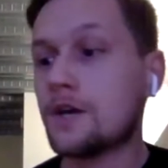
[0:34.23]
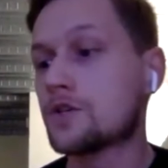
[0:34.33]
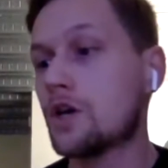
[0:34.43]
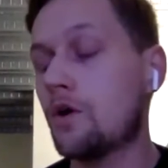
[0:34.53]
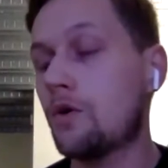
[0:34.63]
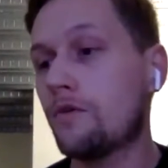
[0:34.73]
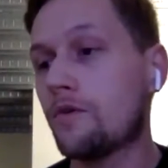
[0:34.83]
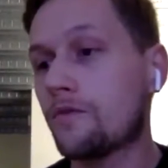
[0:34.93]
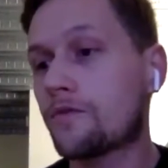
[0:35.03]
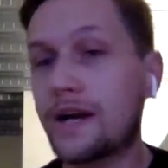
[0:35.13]
So
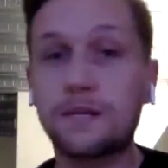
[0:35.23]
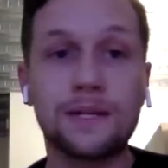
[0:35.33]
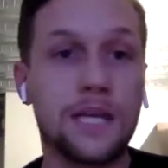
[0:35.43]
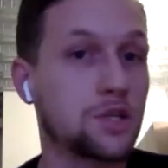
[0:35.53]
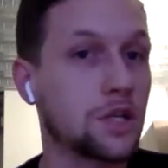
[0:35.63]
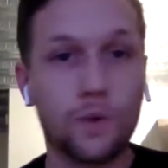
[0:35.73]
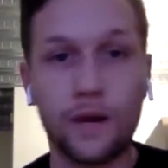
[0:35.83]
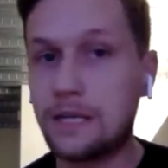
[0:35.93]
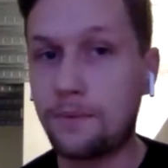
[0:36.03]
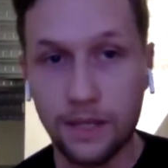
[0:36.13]
for expectations, what
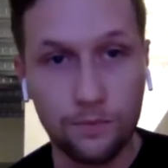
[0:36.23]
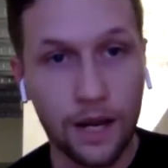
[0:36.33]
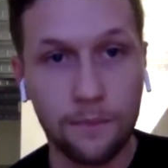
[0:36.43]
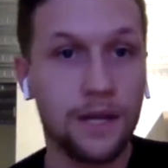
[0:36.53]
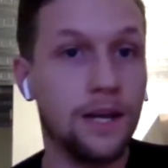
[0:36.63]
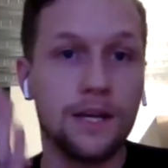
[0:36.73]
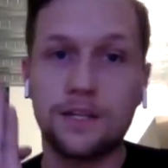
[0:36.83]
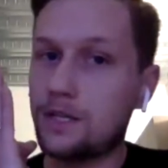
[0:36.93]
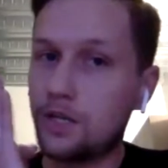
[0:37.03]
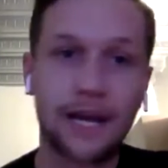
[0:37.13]
I typically recommend
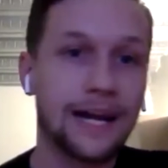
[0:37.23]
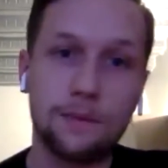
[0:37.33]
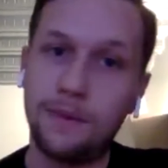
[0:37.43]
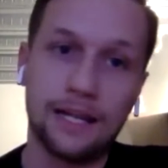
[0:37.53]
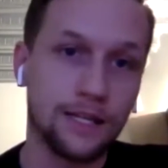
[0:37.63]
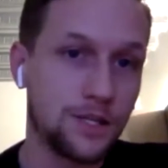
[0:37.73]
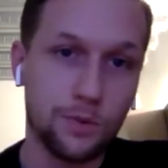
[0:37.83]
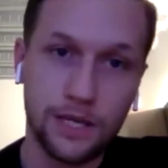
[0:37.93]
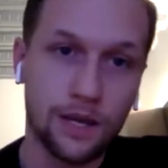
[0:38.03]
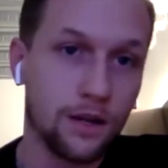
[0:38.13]
is you got to commit at least
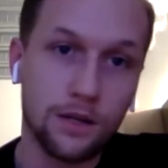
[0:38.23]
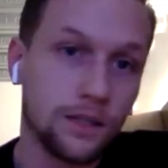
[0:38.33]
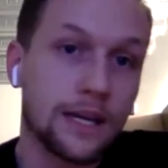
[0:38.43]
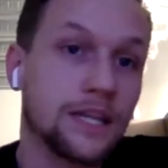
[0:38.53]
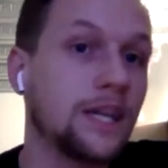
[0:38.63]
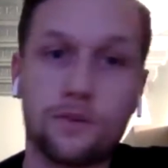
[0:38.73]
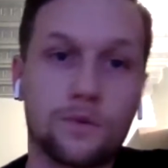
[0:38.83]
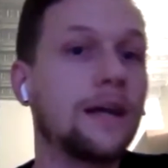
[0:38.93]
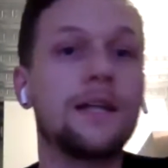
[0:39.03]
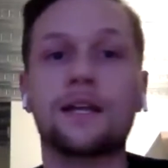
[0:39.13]
to a year, right?